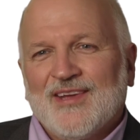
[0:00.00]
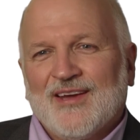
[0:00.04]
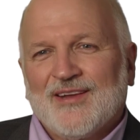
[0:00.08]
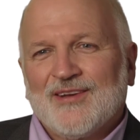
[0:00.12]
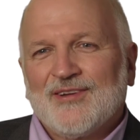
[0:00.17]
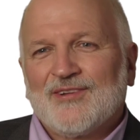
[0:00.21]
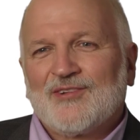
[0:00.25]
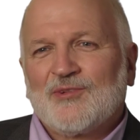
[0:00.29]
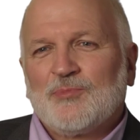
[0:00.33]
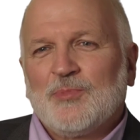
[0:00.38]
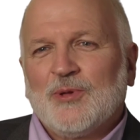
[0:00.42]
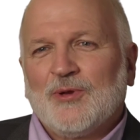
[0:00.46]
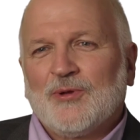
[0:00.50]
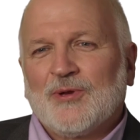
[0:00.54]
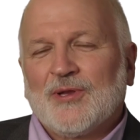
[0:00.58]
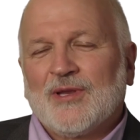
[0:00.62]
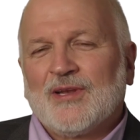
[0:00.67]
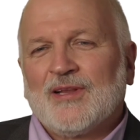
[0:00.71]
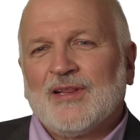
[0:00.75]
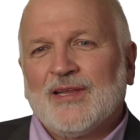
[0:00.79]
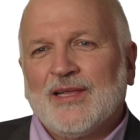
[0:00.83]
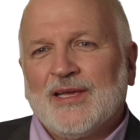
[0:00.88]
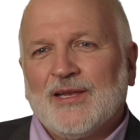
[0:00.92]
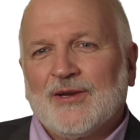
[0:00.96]
the
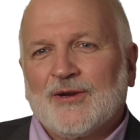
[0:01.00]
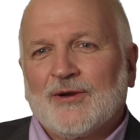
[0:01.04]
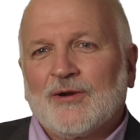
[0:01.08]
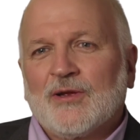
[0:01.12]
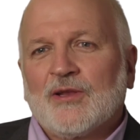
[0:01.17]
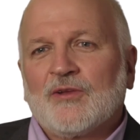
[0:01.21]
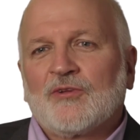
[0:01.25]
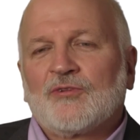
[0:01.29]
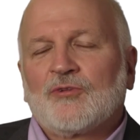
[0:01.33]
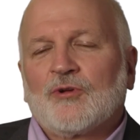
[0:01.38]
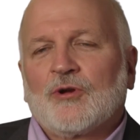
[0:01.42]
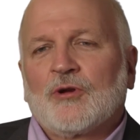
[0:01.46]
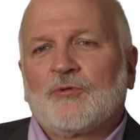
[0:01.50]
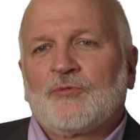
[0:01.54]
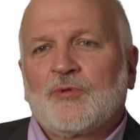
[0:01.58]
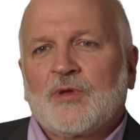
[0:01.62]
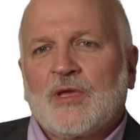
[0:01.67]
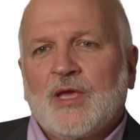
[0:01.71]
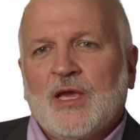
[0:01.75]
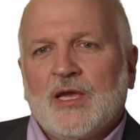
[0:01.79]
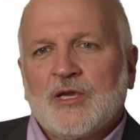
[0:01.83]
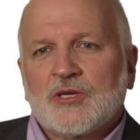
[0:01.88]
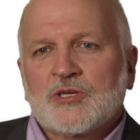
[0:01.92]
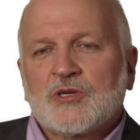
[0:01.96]
undisputed leader in
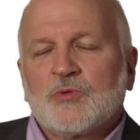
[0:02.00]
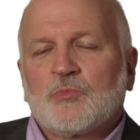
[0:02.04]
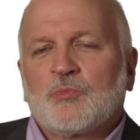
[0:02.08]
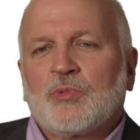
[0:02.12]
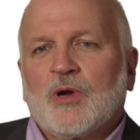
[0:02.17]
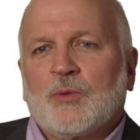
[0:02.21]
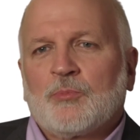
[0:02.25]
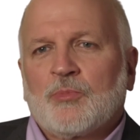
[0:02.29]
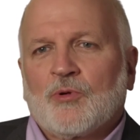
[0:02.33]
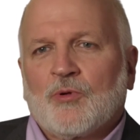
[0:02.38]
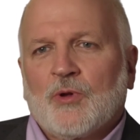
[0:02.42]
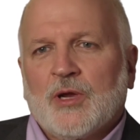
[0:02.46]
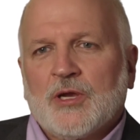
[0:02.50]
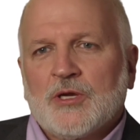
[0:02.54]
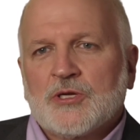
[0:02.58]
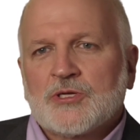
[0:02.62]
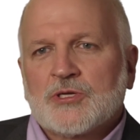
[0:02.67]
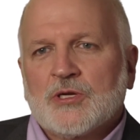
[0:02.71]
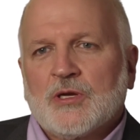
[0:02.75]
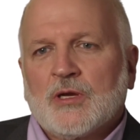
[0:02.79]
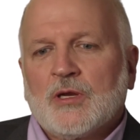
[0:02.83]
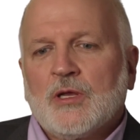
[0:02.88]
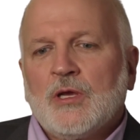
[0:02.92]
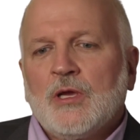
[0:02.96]
certification
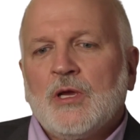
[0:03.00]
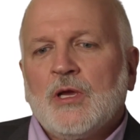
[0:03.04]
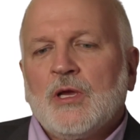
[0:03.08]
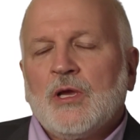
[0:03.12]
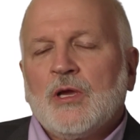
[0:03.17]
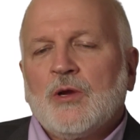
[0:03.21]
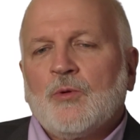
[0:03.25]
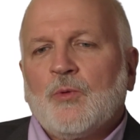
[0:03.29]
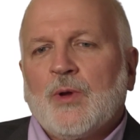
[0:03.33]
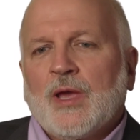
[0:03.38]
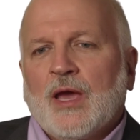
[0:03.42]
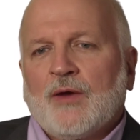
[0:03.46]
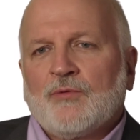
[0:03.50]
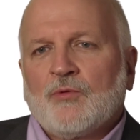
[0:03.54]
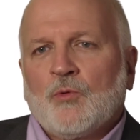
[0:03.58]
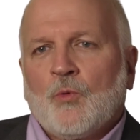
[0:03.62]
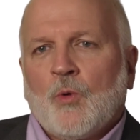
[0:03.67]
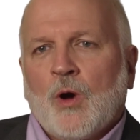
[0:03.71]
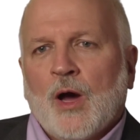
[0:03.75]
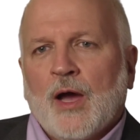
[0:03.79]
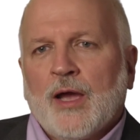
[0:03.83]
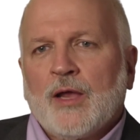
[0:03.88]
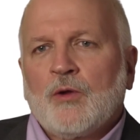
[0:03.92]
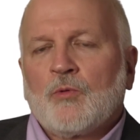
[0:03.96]
preparation. We have a
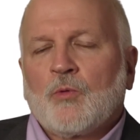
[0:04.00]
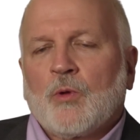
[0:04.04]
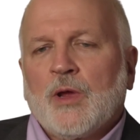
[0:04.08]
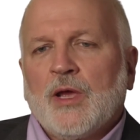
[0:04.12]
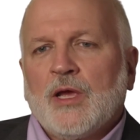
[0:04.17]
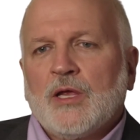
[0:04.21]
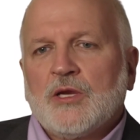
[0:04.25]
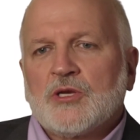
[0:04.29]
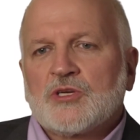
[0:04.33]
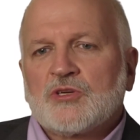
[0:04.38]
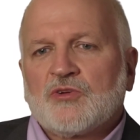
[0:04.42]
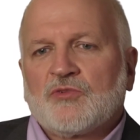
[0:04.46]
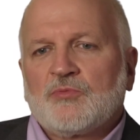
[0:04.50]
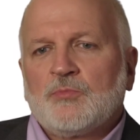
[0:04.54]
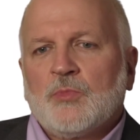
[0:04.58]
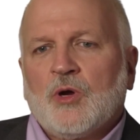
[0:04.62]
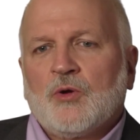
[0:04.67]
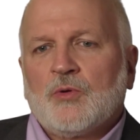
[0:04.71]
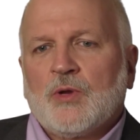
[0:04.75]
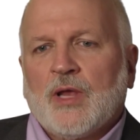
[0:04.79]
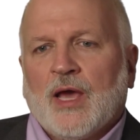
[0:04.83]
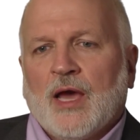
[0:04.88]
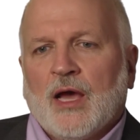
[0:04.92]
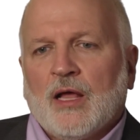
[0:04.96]
wide range of
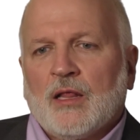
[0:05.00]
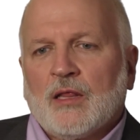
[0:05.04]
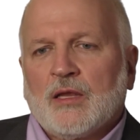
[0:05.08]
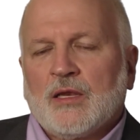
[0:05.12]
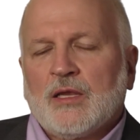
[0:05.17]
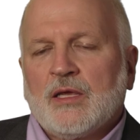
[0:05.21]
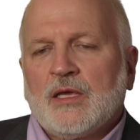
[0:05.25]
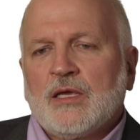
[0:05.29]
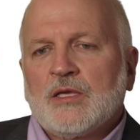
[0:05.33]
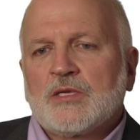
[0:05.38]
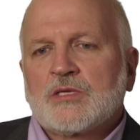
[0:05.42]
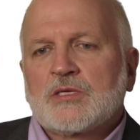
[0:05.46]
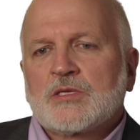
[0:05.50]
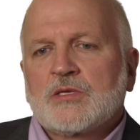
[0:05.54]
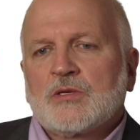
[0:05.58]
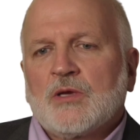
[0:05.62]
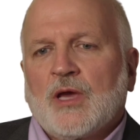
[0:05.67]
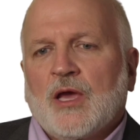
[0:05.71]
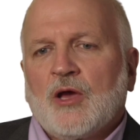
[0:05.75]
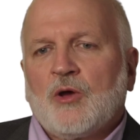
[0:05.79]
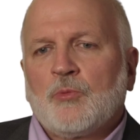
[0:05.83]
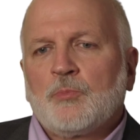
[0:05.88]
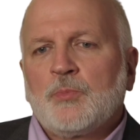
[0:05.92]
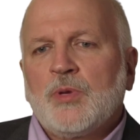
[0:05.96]
modalities
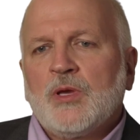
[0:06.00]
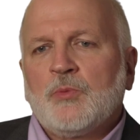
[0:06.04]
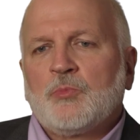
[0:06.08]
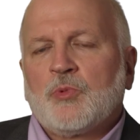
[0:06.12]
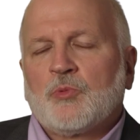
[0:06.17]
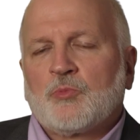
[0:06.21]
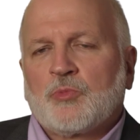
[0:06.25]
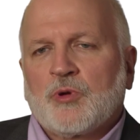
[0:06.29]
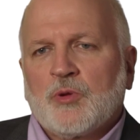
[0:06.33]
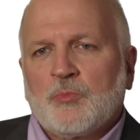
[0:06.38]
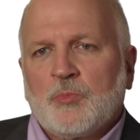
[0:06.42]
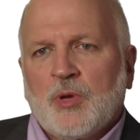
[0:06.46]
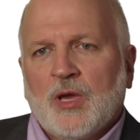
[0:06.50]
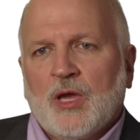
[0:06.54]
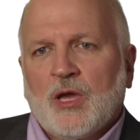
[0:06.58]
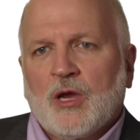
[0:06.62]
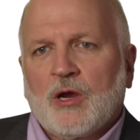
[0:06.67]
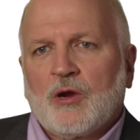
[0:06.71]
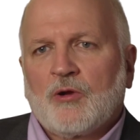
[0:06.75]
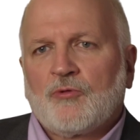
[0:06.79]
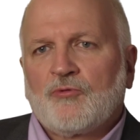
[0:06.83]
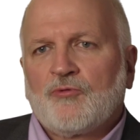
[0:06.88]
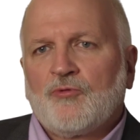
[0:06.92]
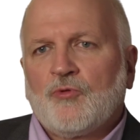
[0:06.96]
to help people
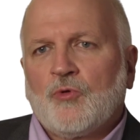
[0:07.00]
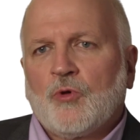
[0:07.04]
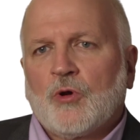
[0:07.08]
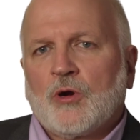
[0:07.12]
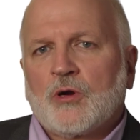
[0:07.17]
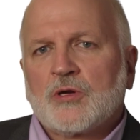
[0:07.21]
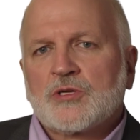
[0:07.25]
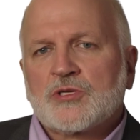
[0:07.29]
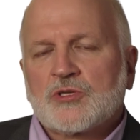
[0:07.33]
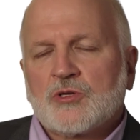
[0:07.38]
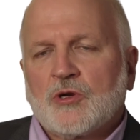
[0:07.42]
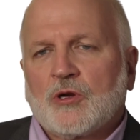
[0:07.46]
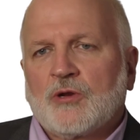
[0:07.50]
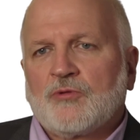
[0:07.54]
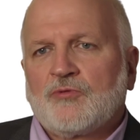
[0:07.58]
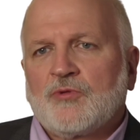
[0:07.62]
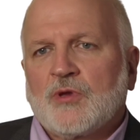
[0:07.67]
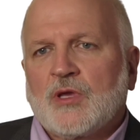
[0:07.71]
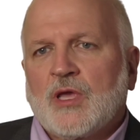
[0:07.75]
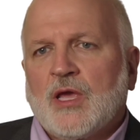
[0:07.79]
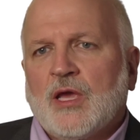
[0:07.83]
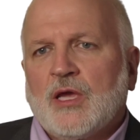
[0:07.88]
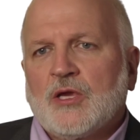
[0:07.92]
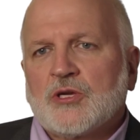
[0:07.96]
prepare for
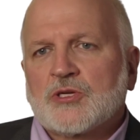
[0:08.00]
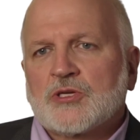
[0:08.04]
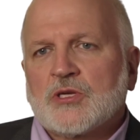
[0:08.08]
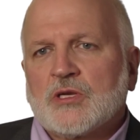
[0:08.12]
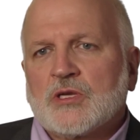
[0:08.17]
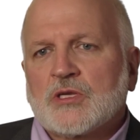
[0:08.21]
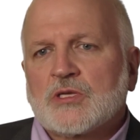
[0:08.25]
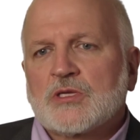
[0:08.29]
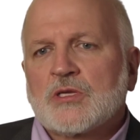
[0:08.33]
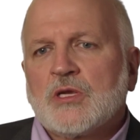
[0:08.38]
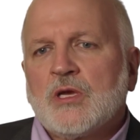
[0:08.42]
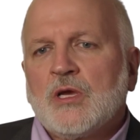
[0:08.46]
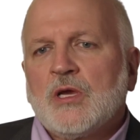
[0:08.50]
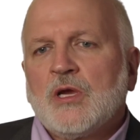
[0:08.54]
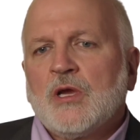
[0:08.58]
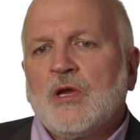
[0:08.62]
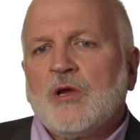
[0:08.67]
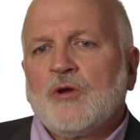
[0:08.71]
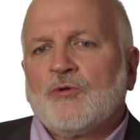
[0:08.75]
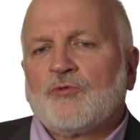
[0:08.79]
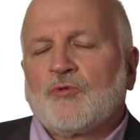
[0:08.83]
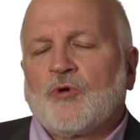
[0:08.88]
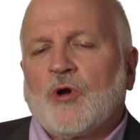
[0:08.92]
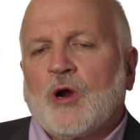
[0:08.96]
certifications.
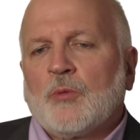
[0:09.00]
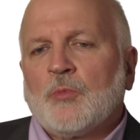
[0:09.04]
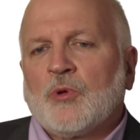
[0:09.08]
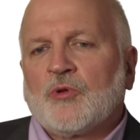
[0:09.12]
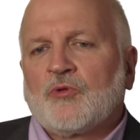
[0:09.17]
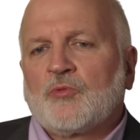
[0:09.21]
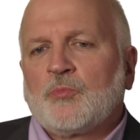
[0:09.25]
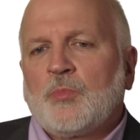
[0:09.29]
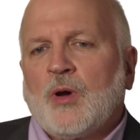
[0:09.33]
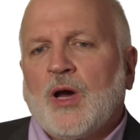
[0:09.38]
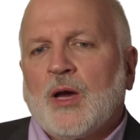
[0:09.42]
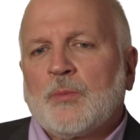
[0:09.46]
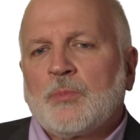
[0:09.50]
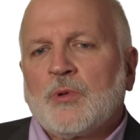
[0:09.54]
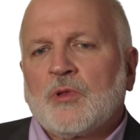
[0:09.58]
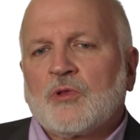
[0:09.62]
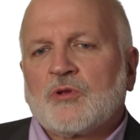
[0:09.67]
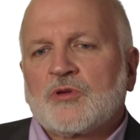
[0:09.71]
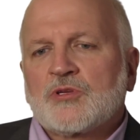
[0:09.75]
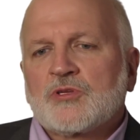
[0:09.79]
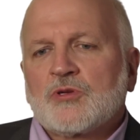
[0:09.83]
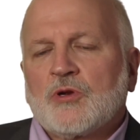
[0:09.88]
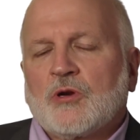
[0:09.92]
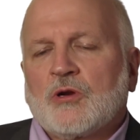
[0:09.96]
For our most
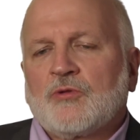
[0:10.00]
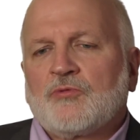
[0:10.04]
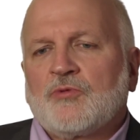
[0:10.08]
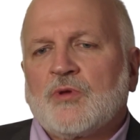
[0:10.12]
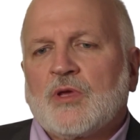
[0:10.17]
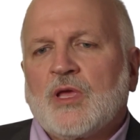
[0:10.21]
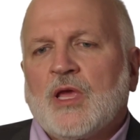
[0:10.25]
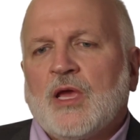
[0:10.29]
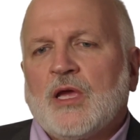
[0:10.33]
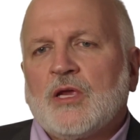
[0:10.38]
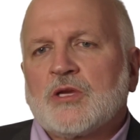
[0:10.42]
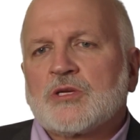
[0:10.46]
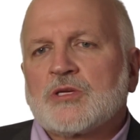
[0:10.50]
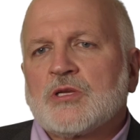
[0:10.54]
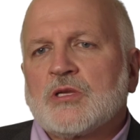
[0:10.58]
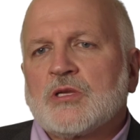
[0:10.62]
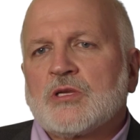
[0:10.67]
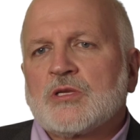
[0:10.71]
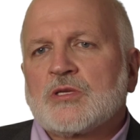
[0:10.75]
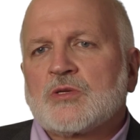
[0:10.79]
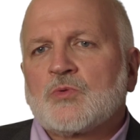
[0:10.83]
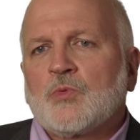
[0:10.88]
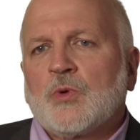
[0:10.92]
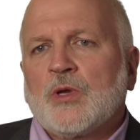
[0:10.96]
popular
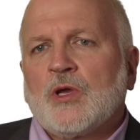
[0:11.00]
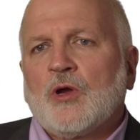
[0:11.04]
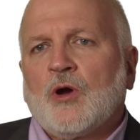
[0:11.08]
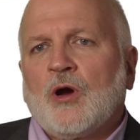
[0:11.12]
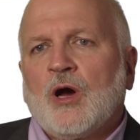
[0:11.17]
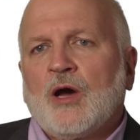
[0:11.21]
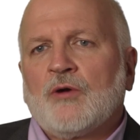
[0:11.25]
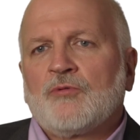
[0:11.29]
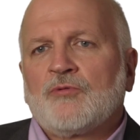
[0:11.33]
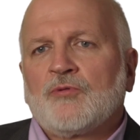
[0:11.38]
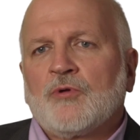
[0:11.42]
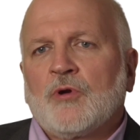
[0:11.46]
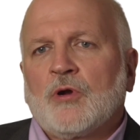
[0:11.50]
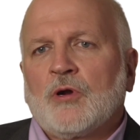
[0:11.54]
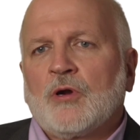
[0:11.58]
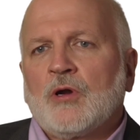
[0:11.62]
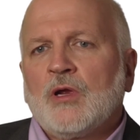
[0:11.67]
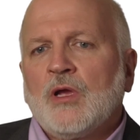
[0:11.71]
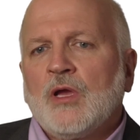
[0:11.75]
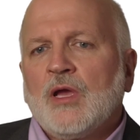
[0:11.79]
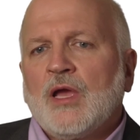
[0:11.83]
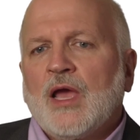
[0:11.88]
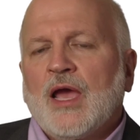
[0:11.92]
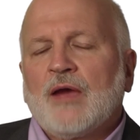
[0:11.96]
certifications, we offer
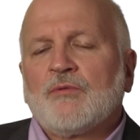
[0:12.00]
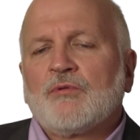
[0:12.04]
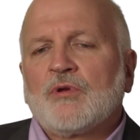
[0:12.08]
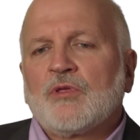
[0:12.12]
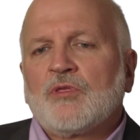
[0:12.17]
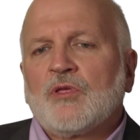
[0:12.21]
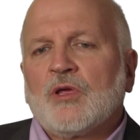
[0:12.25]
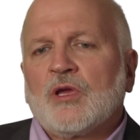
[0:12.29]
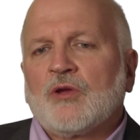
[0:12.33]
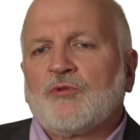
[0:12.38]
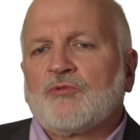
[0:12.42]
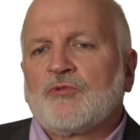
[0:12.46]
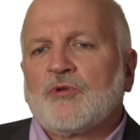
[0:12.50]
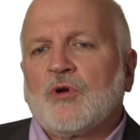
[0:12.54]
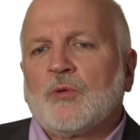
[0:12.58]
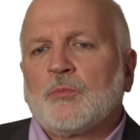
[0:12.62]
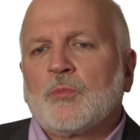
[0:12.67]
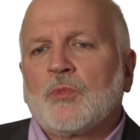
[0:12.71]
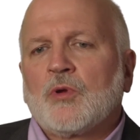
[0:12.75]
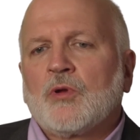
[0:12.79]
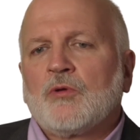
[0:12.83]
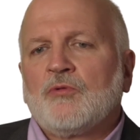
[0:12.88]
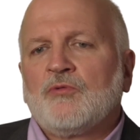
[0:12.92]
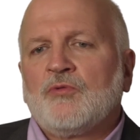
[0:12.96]
everything
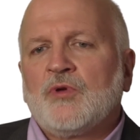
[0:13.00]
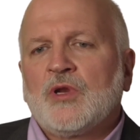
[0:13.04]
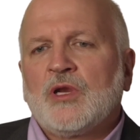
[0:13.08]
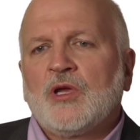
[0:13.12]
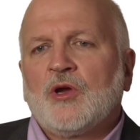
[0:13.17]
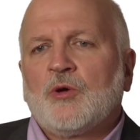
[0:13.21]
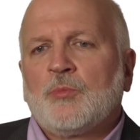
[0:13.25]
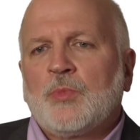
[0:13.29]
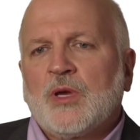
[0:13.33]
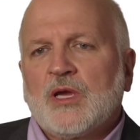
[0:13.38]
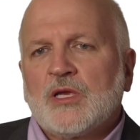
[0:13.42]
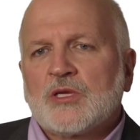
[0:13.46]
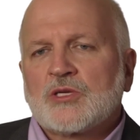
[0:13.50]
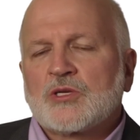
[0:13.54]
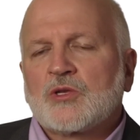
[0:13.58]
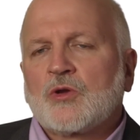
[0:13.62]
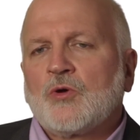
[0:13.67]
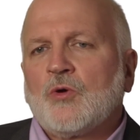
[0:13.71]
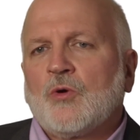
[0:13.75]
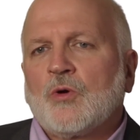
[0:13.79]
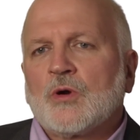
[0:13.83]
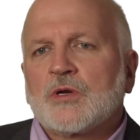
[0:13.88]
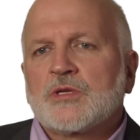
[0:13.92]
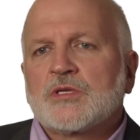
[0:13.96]
from video-based
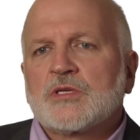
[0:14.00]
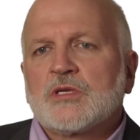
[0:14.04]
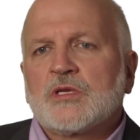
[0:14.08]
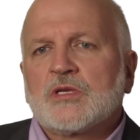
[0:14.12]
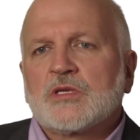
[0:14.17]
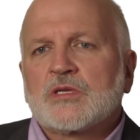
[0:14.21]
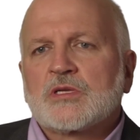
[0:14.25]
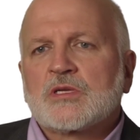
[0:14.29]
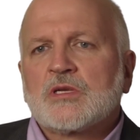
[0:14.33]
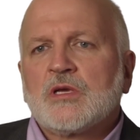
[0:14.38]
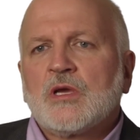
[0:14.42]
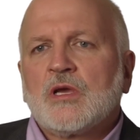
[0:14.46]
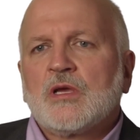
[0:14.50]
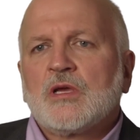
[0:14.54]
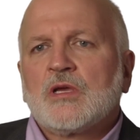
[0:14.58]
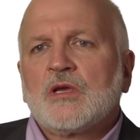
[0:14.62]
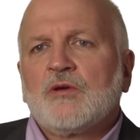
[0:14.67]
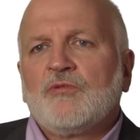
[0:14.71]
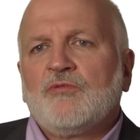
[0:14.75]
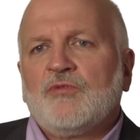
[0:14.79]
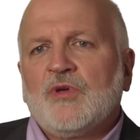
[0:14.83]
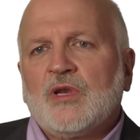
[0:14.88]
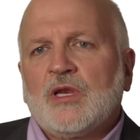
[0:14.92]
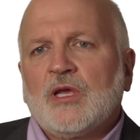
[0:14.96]
courses,
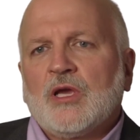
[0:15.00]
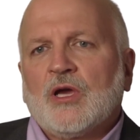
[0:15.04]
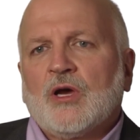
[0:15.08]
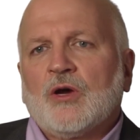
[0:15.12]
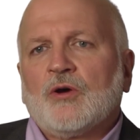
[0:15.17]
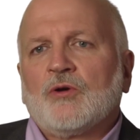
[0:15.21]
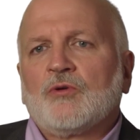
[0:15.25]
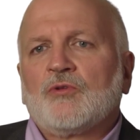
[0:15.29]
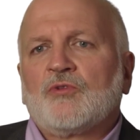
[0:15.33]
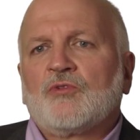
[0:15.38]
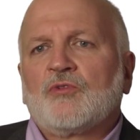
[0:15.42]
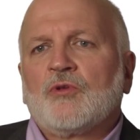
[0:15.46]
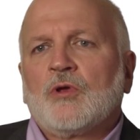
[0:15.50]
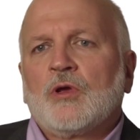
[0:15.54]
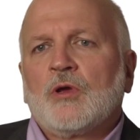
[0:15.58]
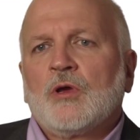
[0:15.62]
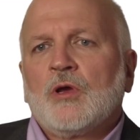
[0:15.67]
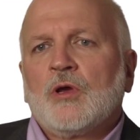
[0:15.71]
videos,